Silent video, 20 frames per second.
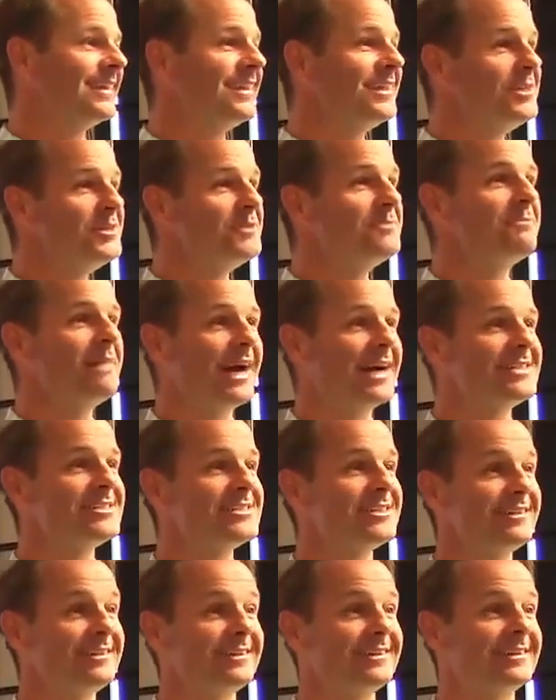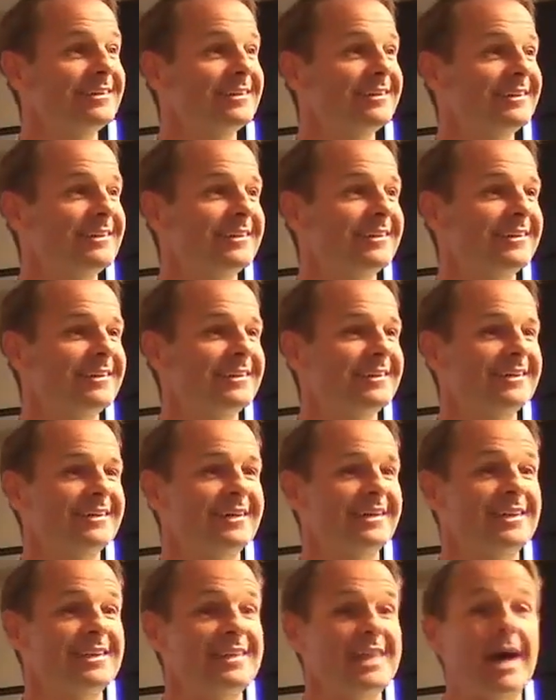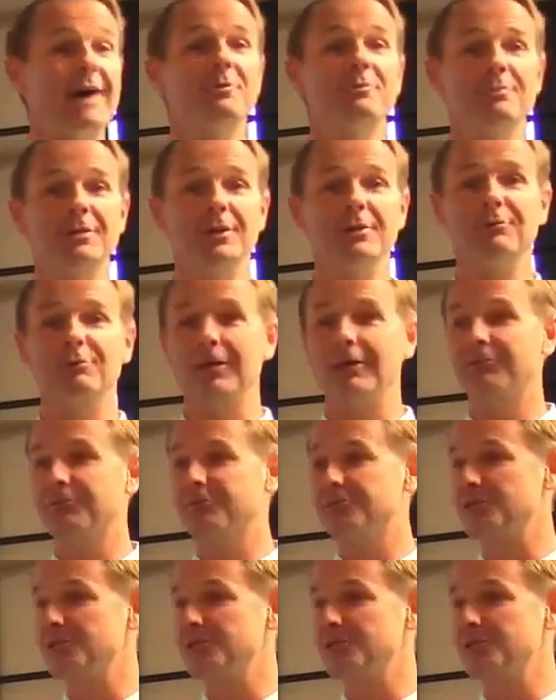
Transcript: Can you imagine? That would be a rough